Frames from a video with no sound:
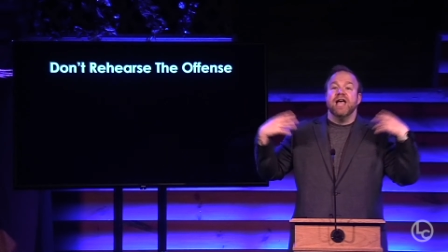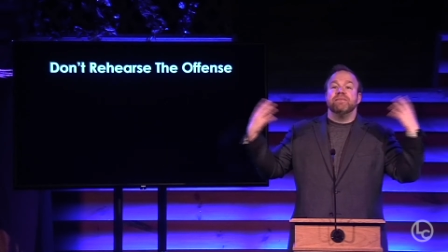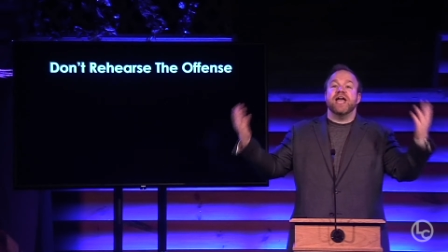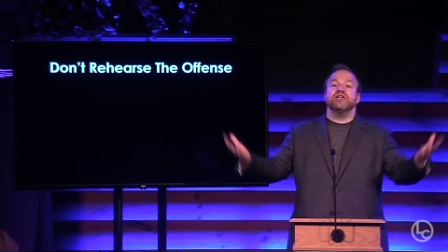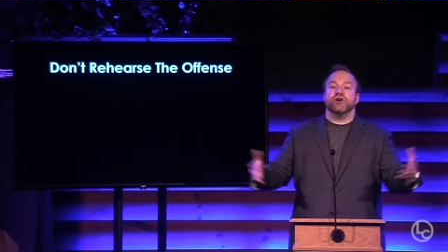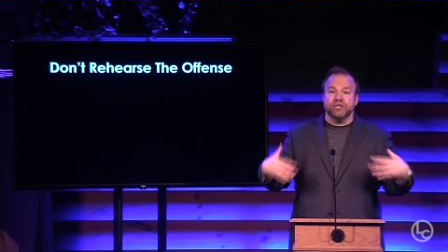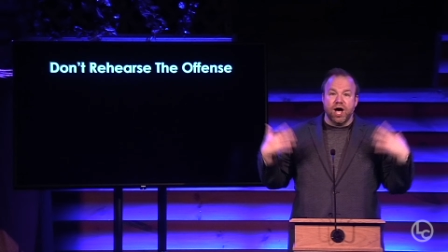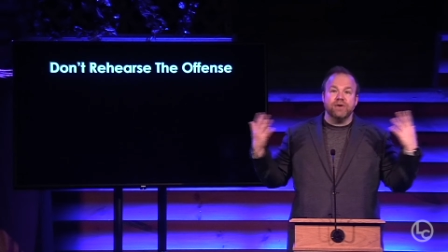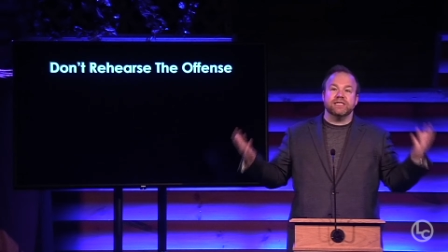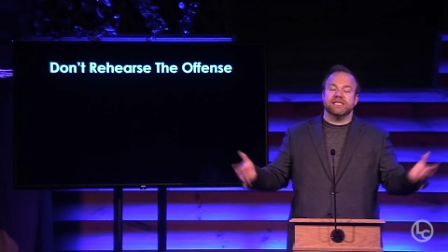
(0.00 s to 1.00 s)
then you're
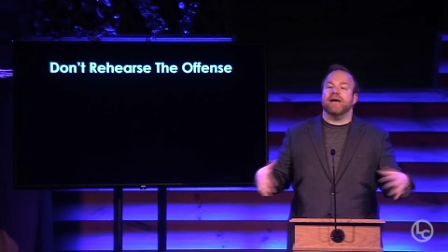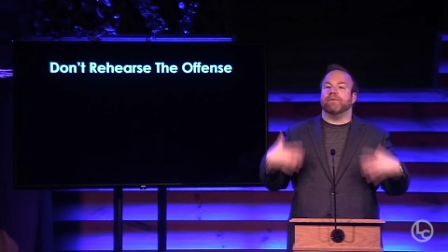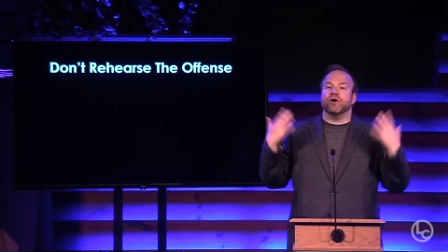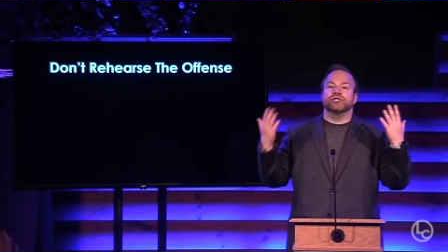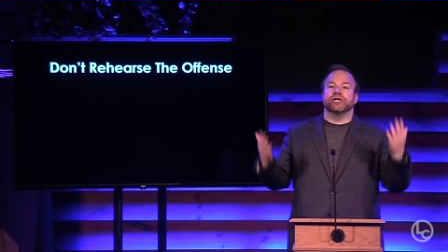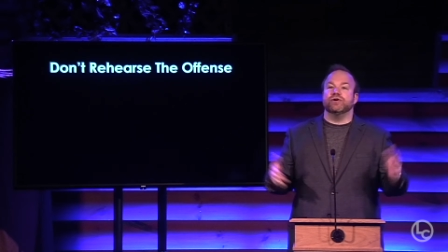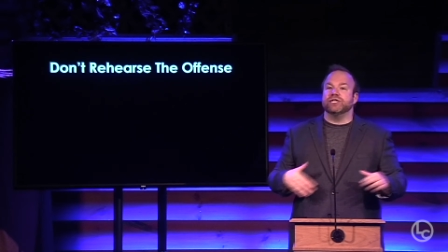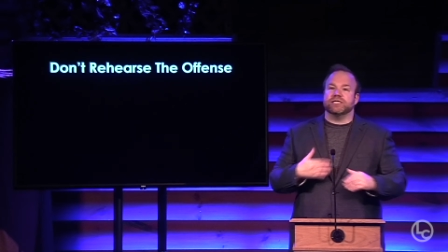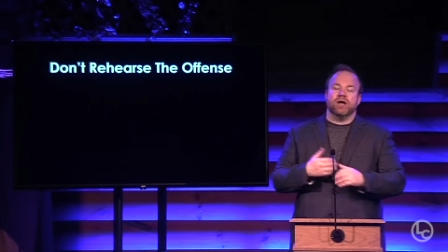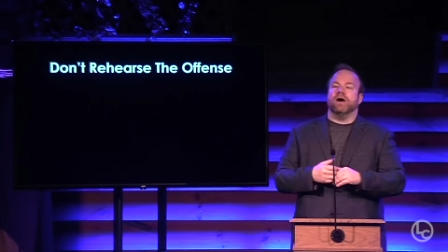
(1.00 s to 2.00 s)
known as that person who
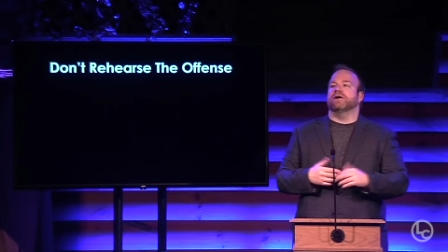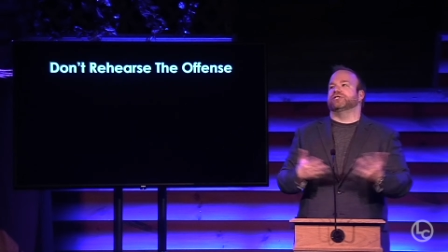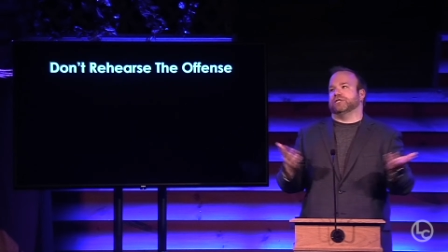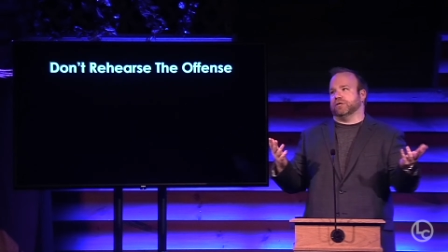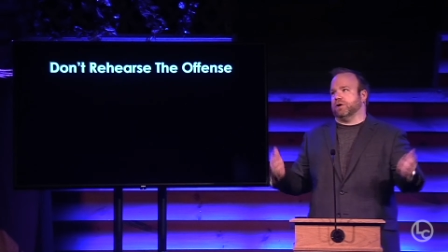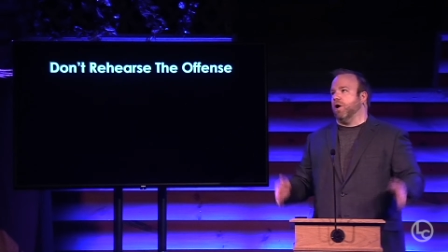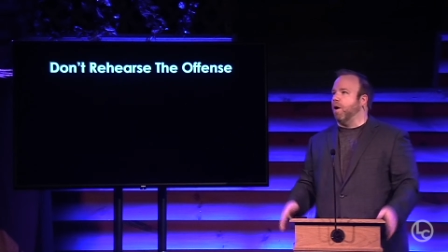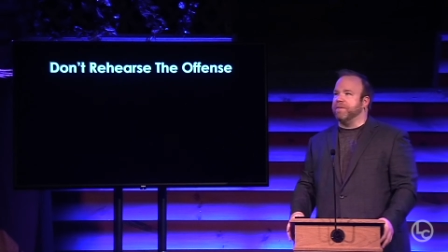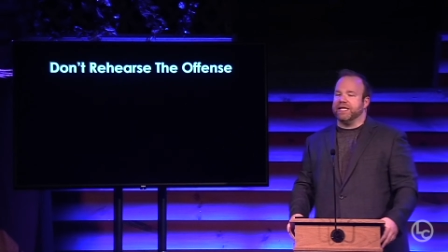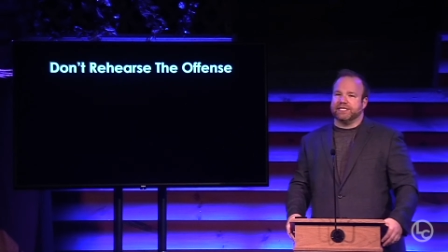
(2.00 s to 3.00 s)
just, oh, she's gonna
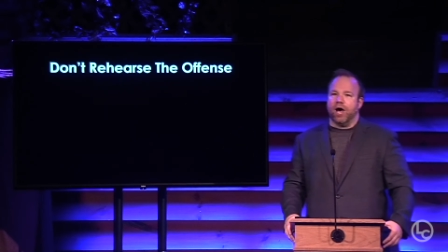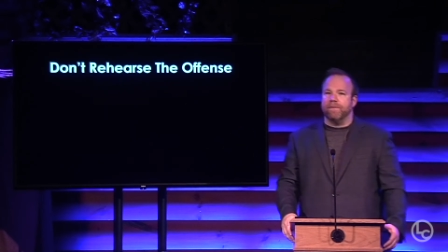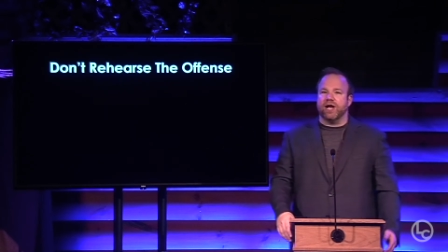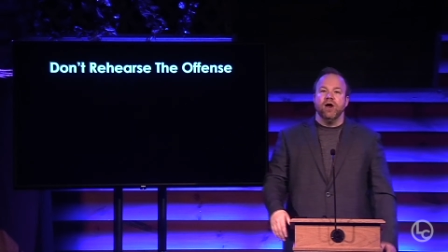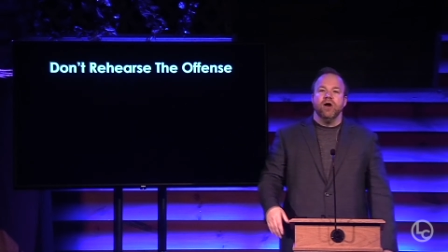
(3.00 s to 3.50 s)
call me and tell me